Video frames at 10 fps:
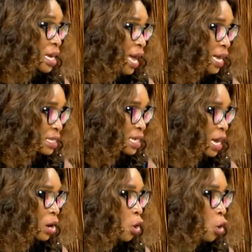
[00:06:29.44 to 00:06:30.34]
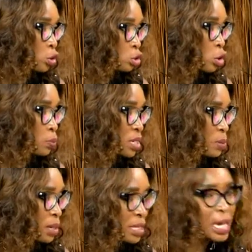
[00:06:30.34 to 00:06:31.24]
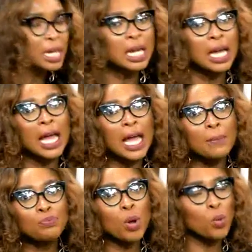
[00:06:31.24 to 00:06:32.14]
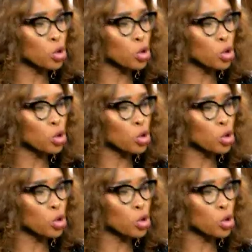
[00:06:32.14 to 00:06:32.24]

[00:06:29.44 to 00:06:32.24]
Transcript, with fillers: enter on top this matter um, make we